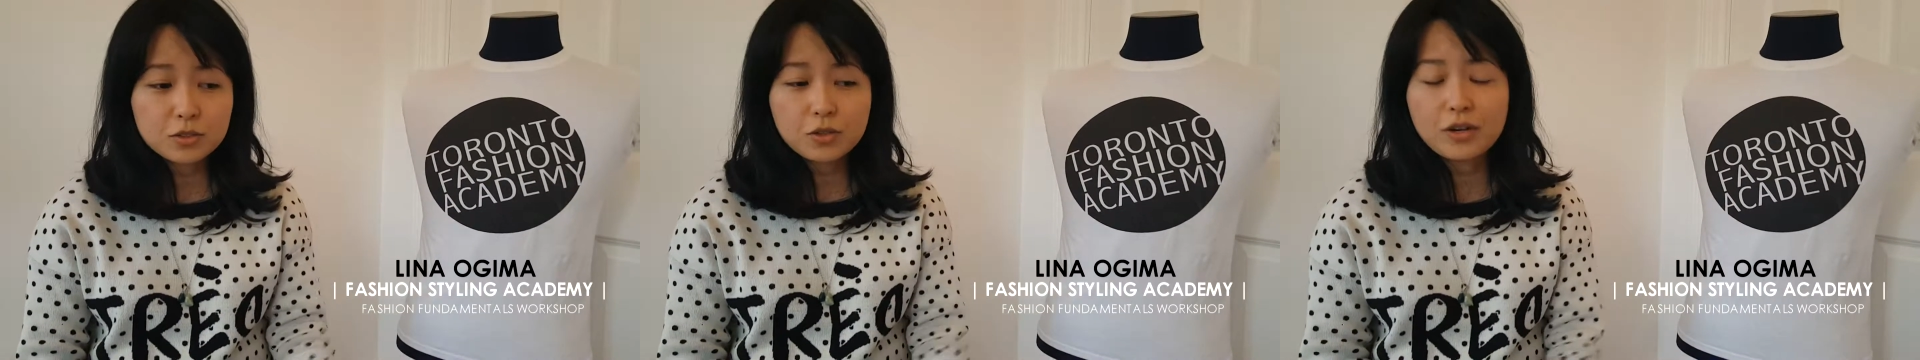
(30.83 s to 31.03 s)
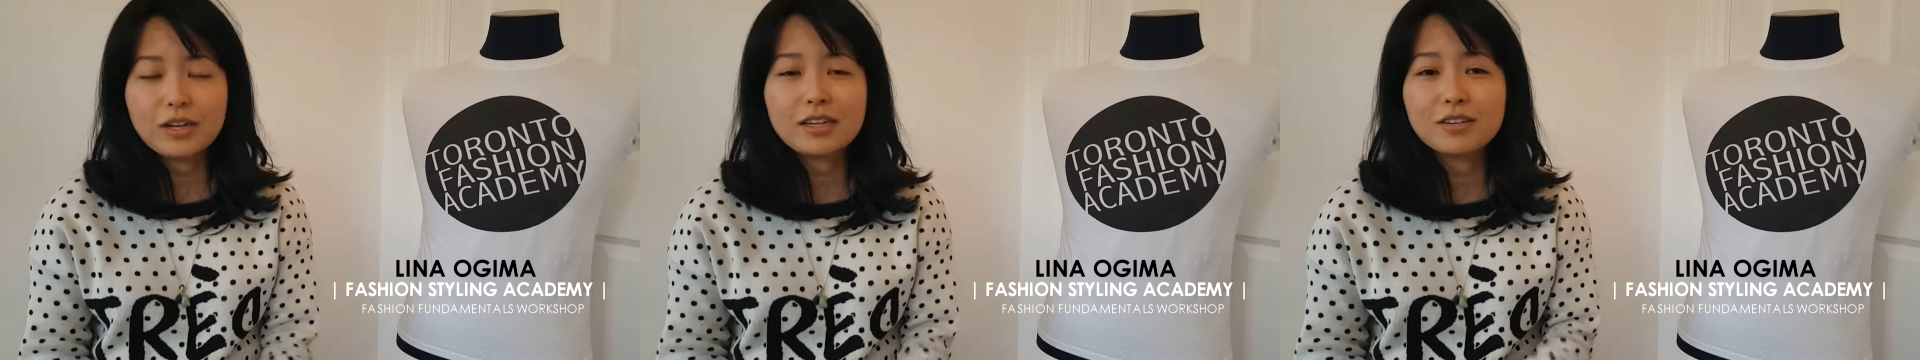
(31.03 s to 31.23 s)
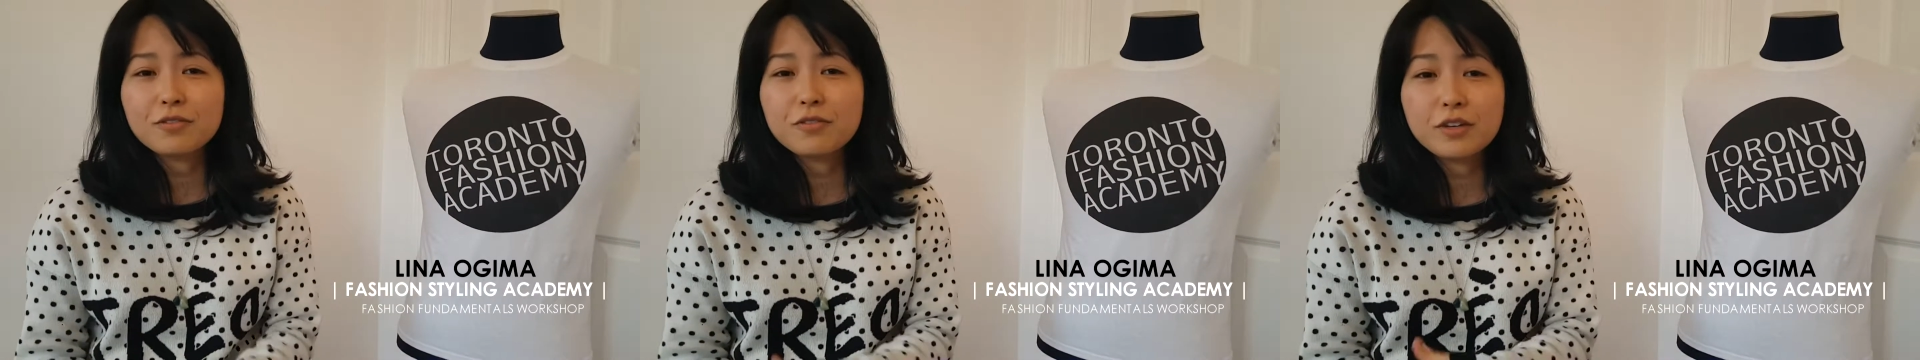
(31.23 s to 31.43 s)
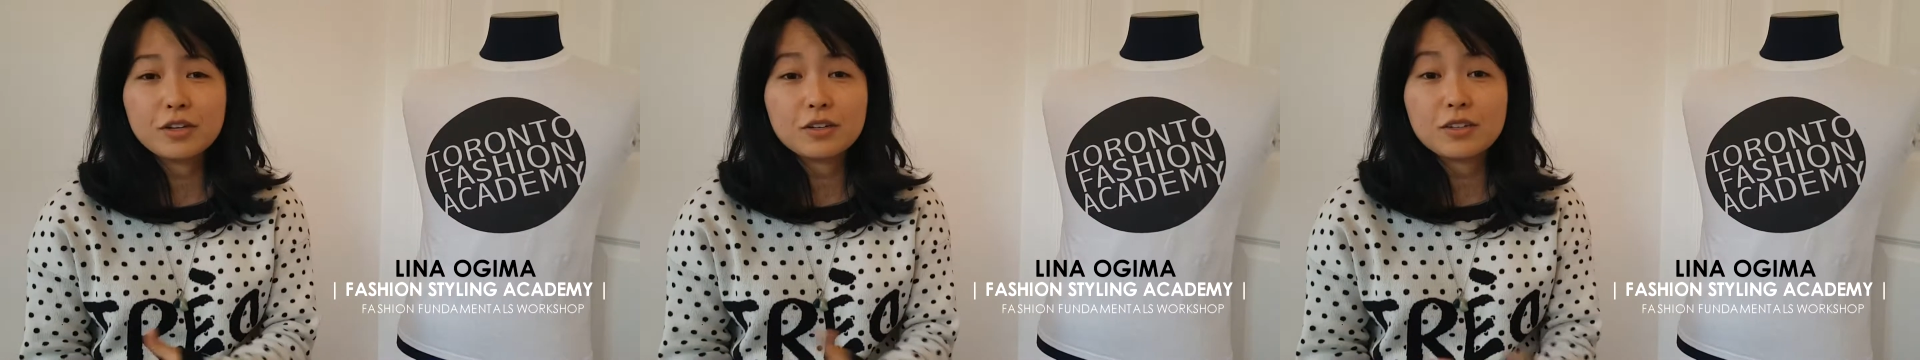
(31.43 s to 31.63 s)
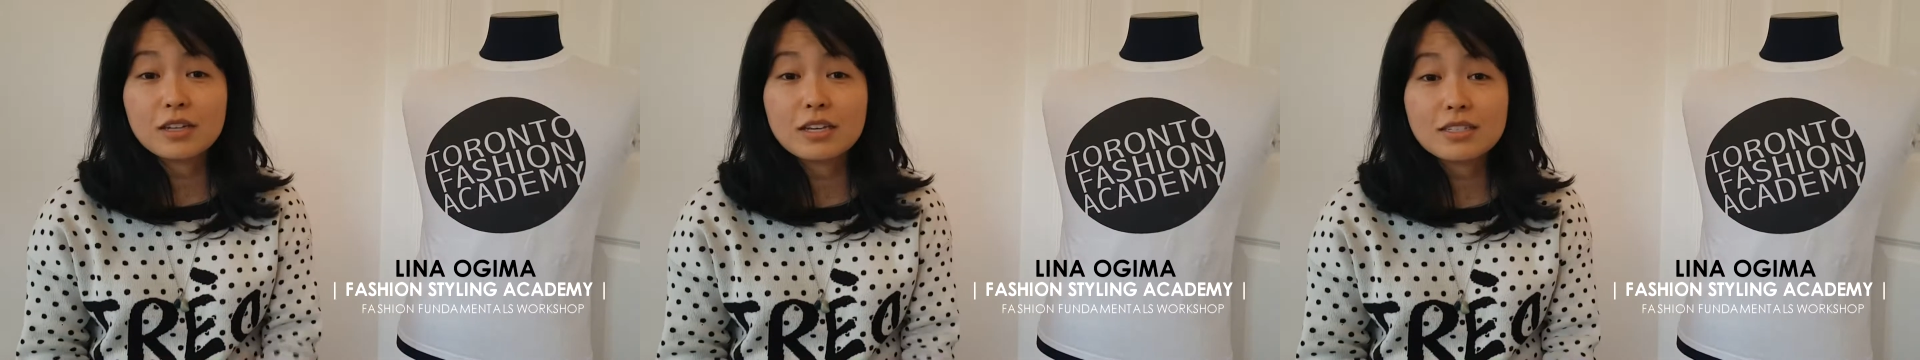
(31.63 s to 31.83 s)
trying to figure
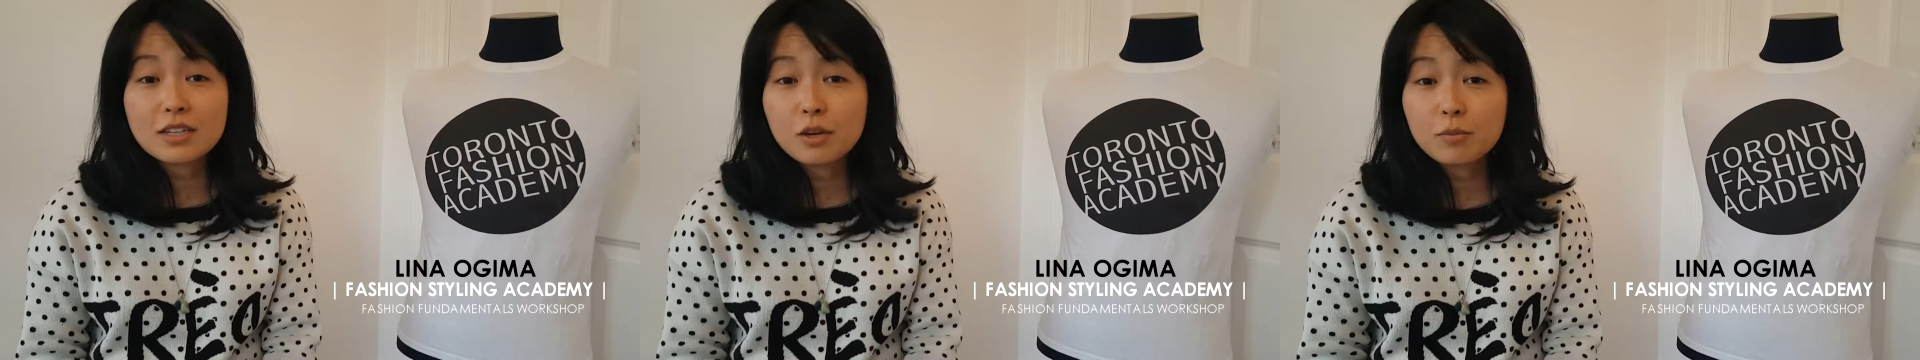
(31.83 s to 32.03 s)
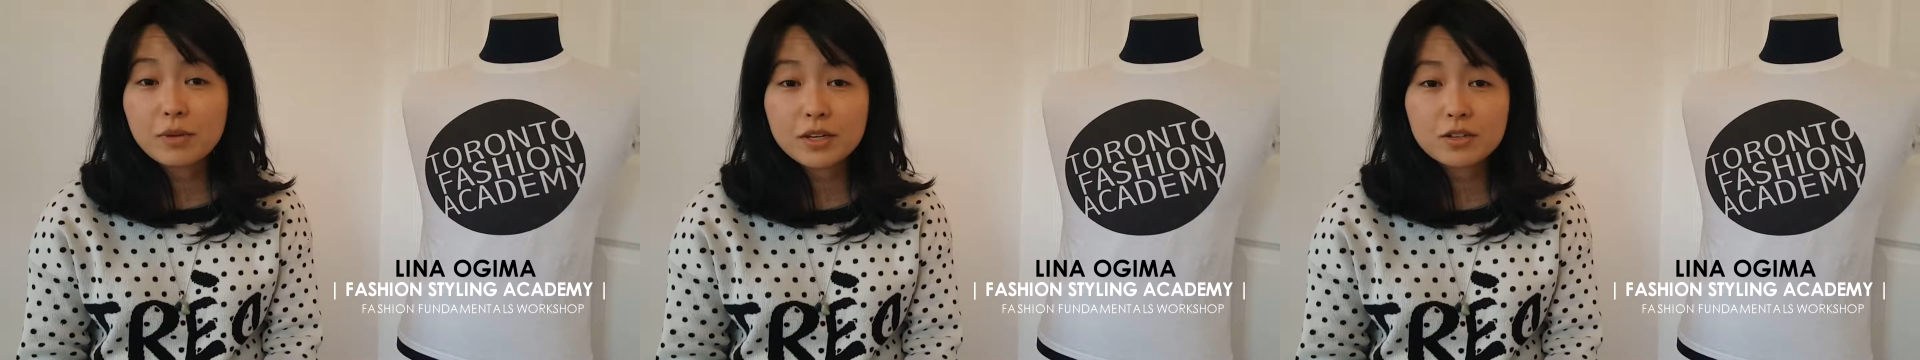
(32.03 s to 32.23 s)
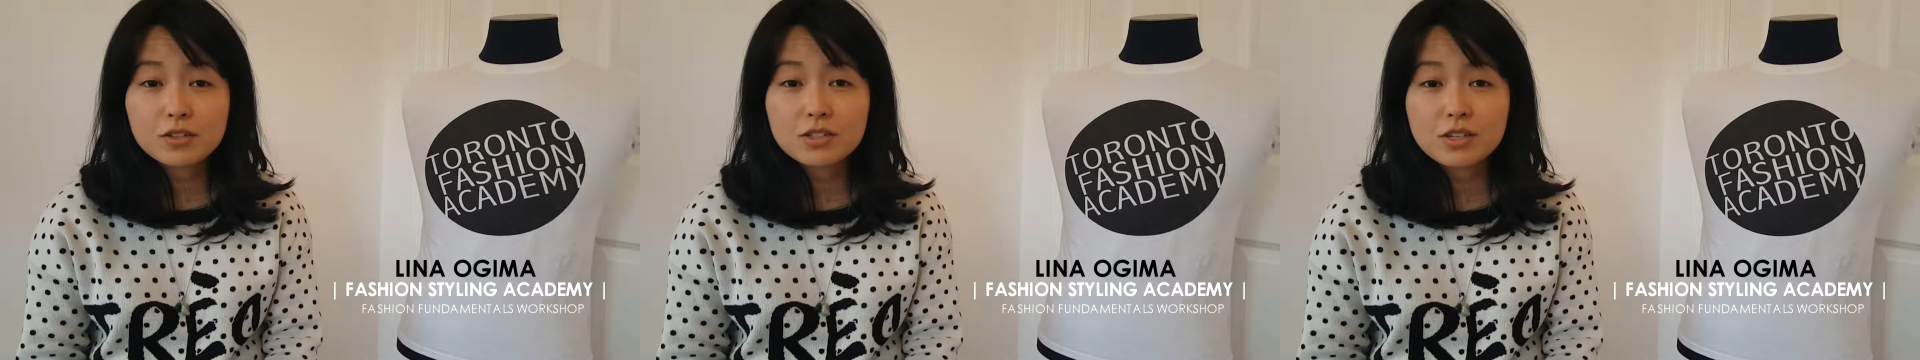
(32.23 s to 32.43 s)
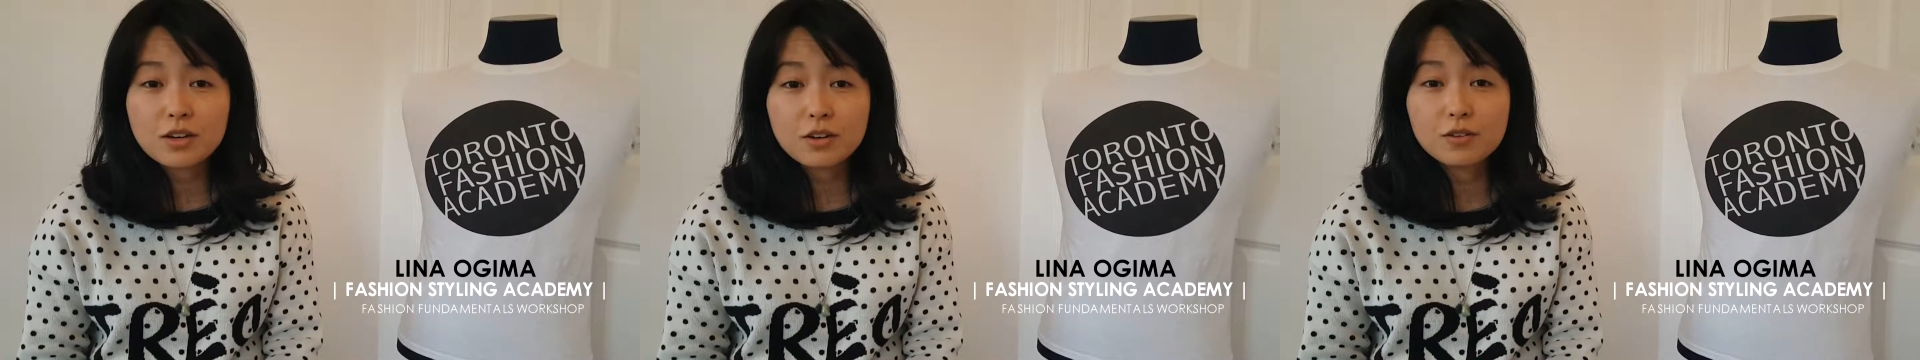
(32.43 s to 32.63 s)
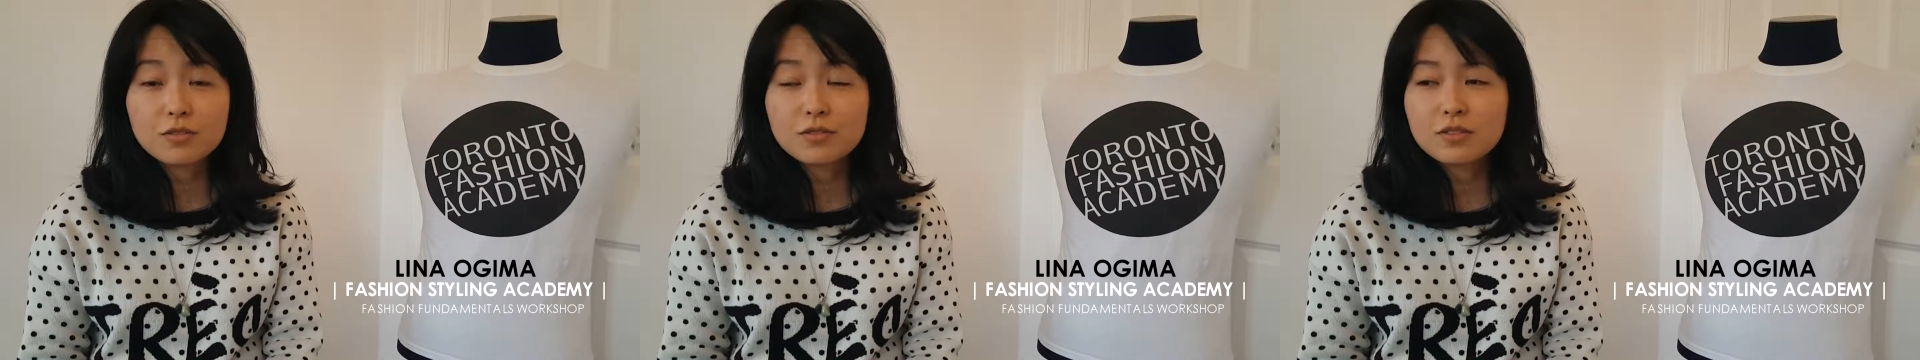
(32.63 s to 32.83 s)
things out by
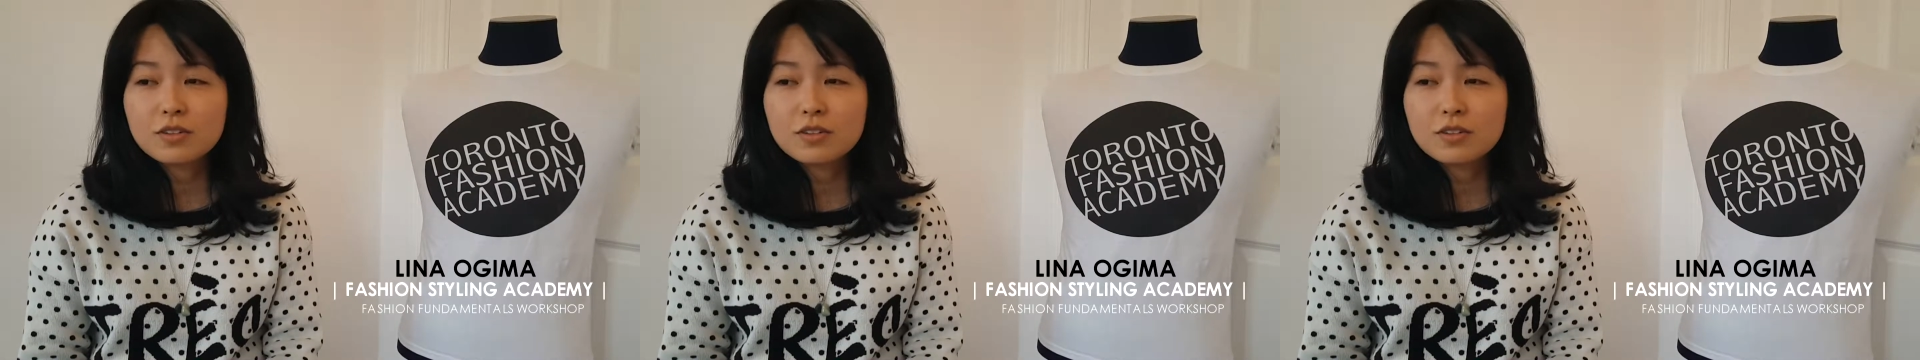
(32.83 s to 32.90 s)
yourself.